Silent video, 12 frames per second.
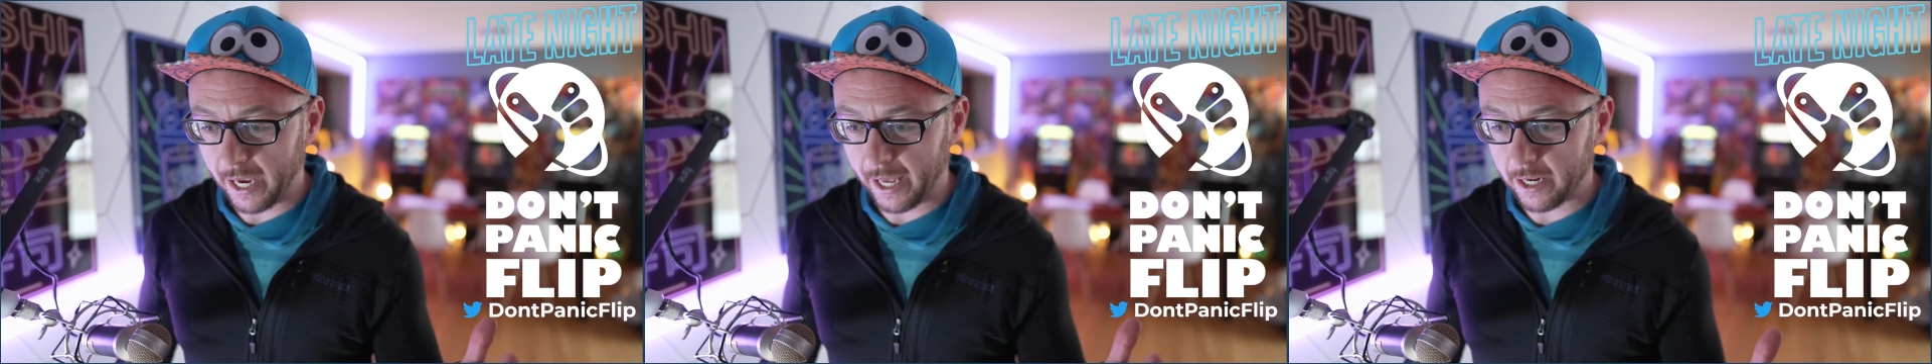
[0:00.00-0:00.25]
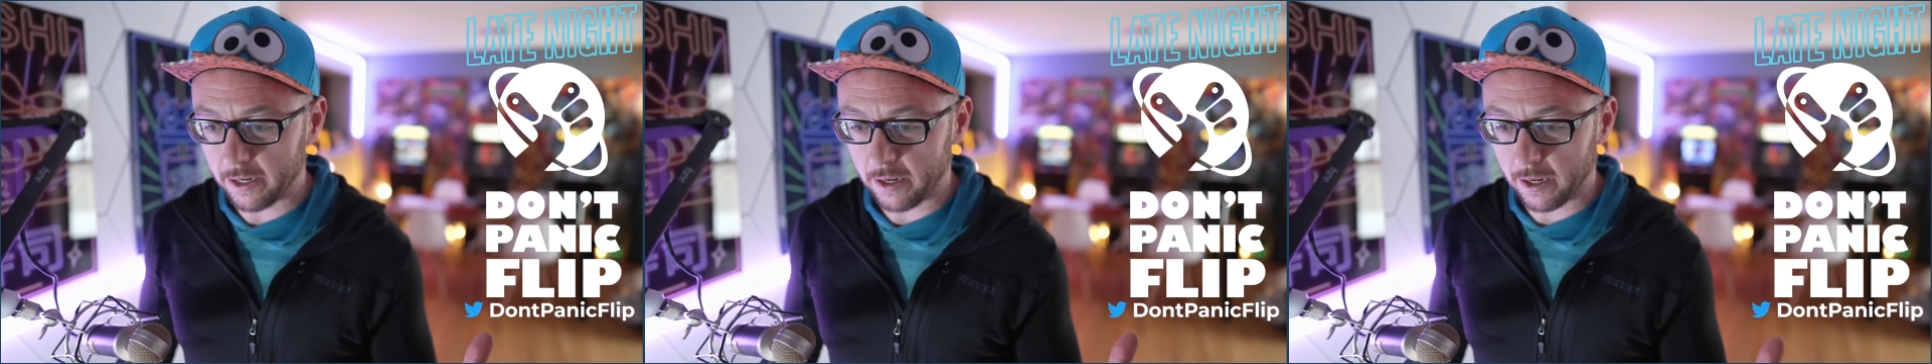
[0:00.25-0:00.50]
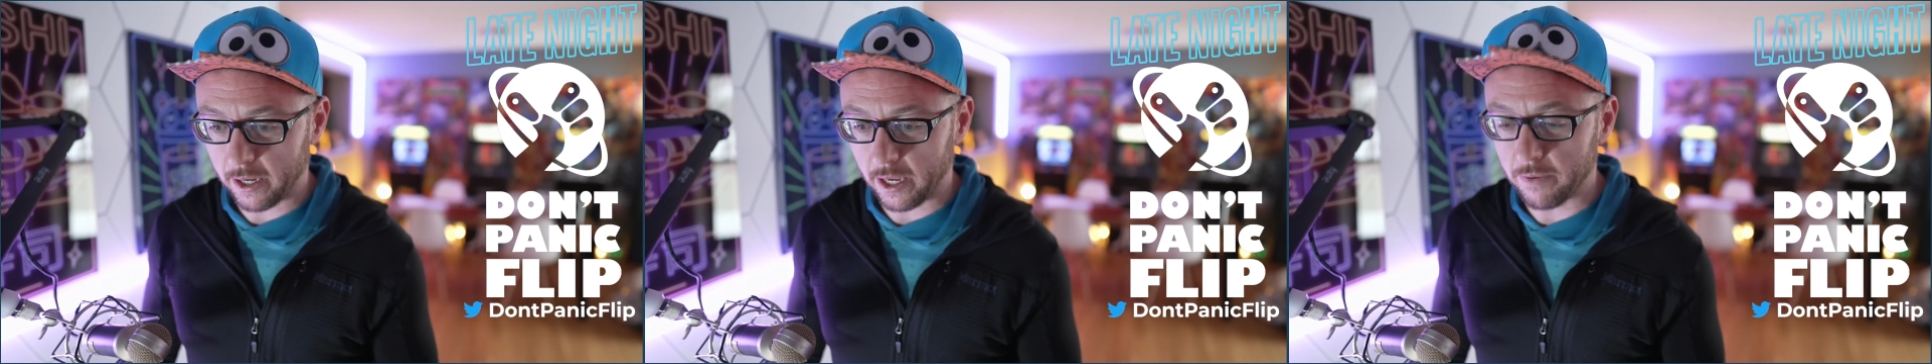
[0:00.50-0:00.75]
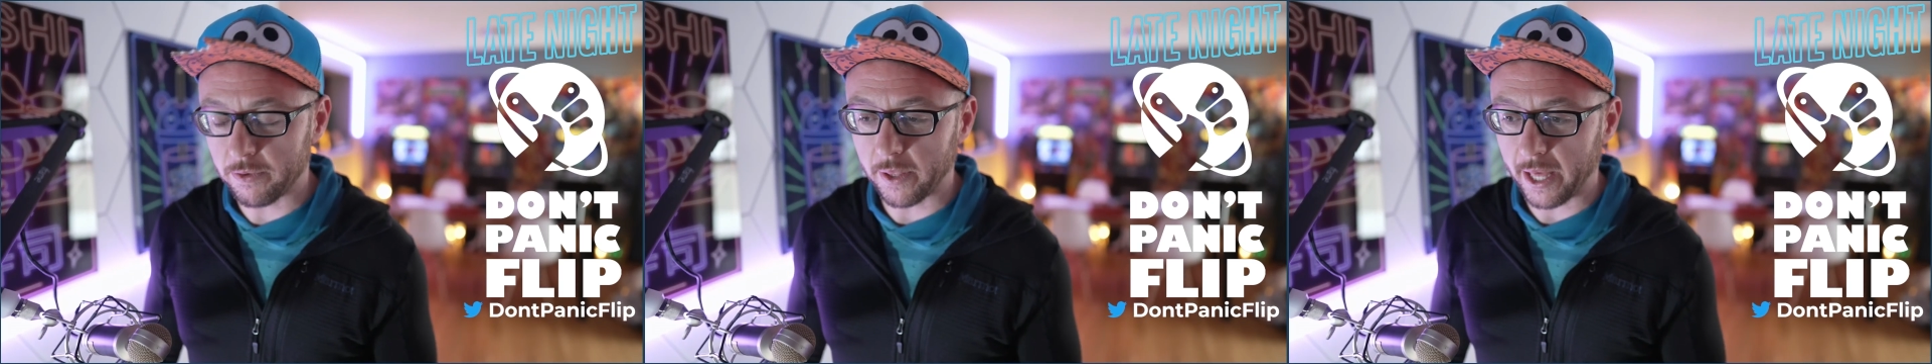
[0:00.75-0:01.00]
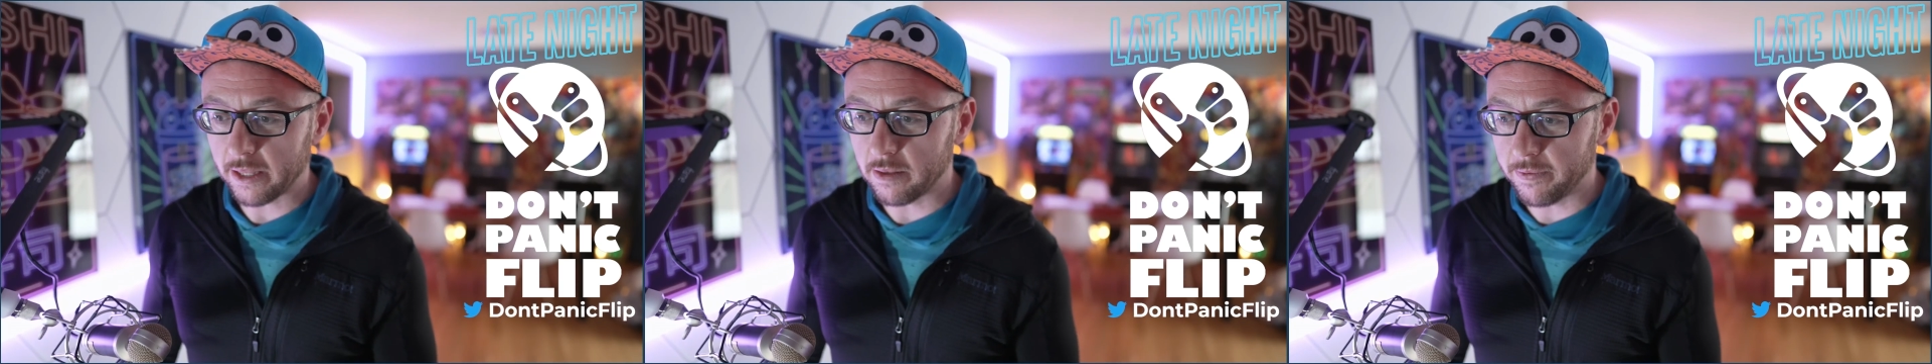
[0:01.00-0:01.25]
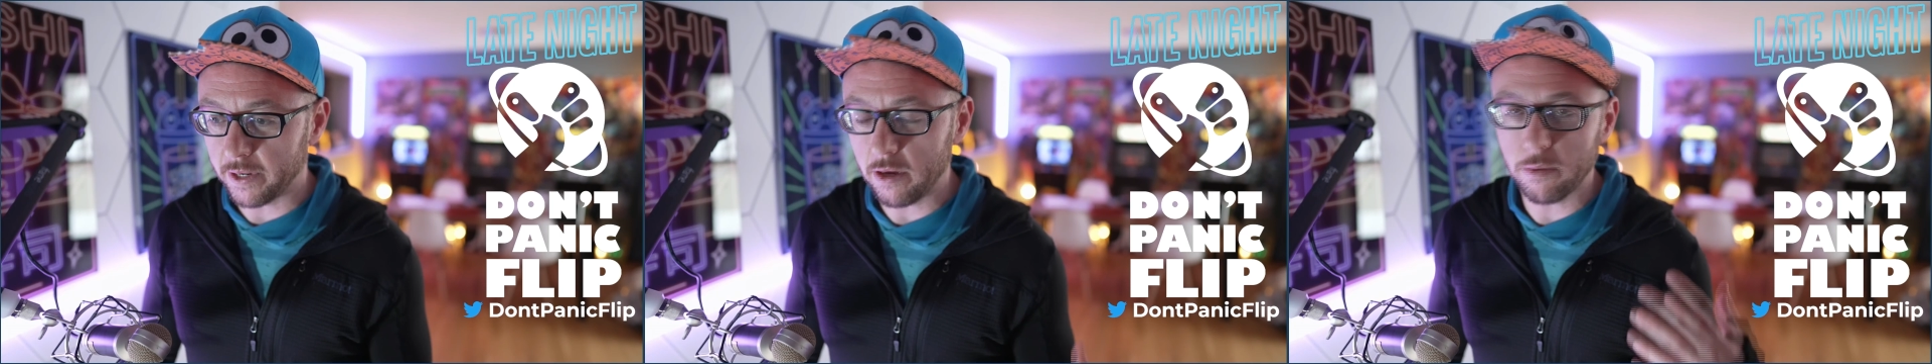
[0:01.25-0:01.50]
And if you like the
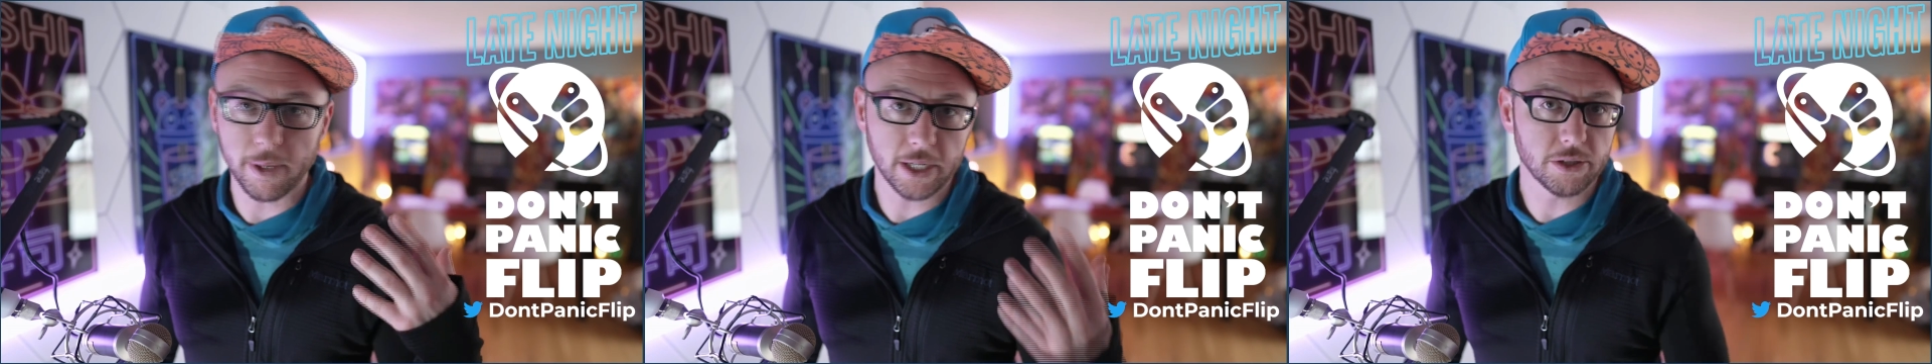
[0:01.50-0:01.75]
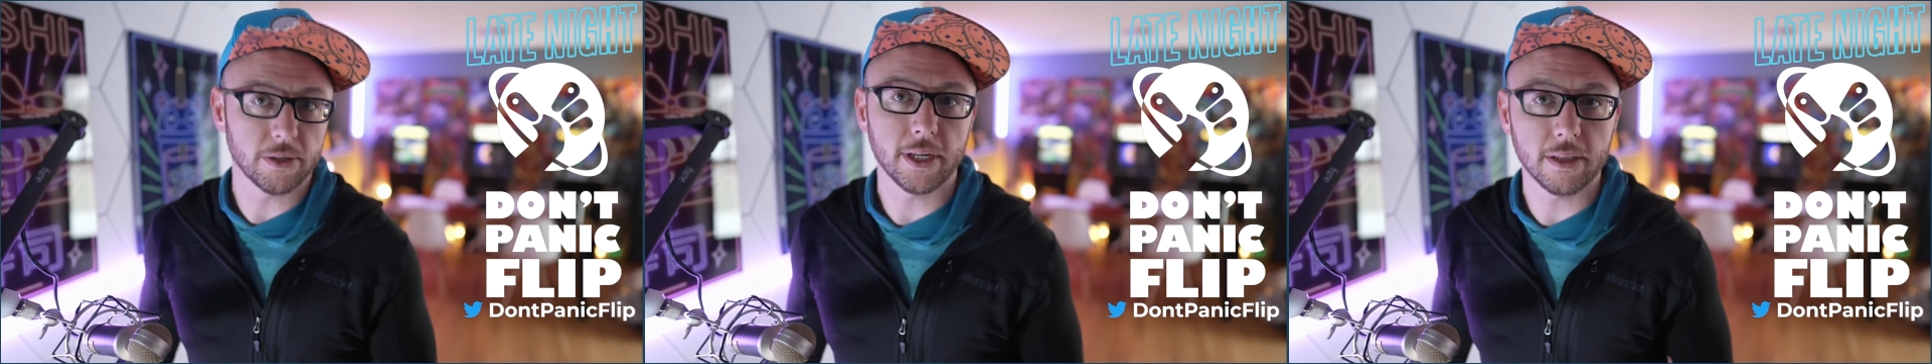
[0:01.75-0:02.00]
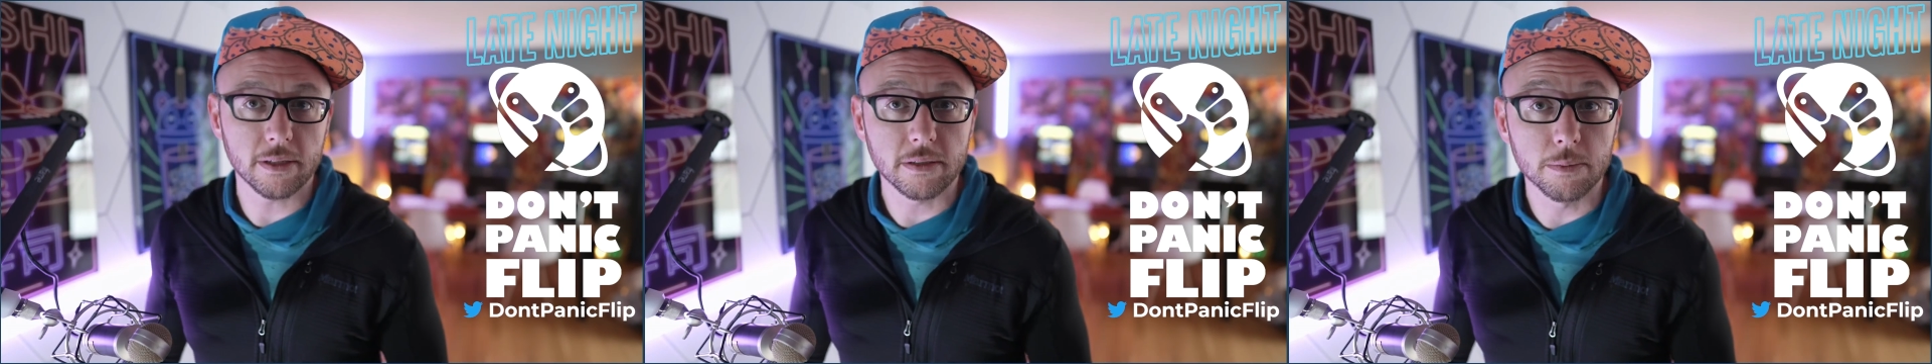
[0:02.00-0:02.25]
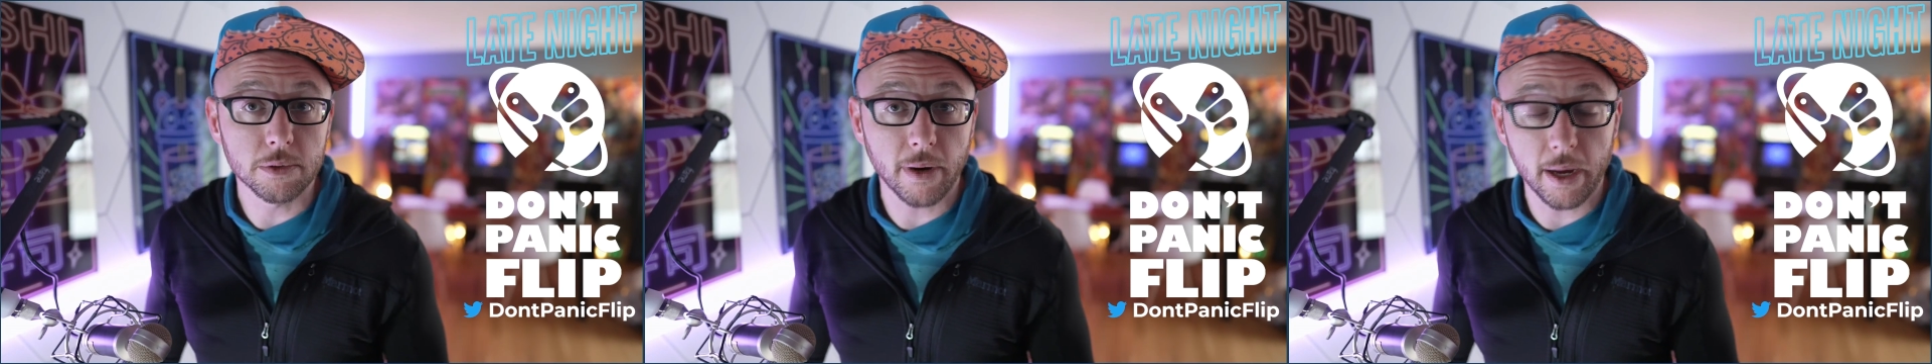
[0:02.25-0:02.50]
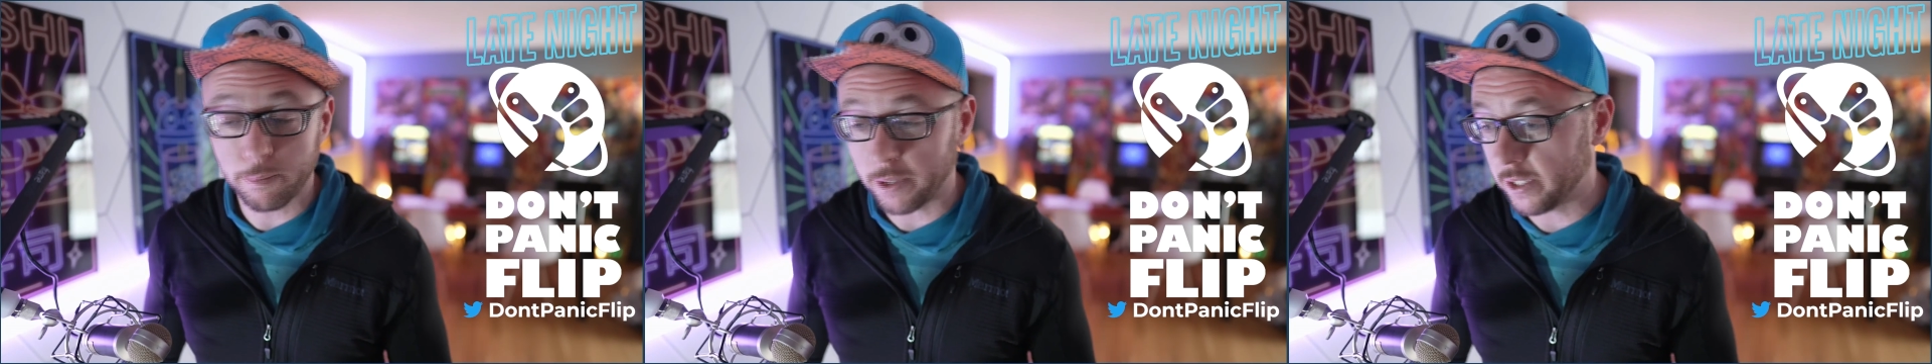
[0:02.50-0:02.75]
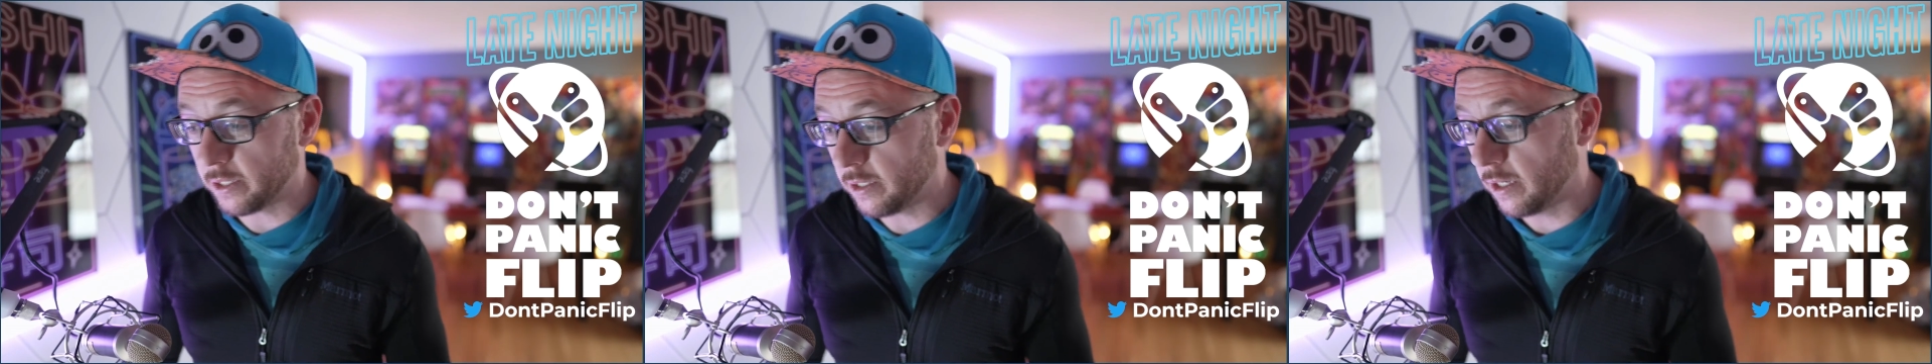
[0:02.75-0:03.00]
video, make sure to hit the subscribe
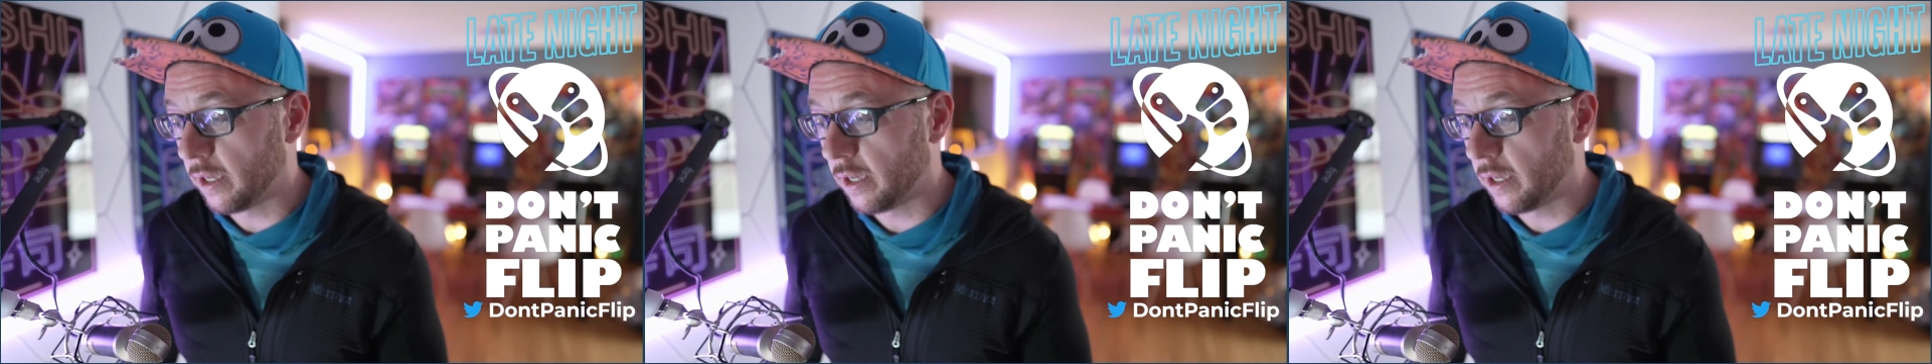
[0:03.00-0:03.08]
button.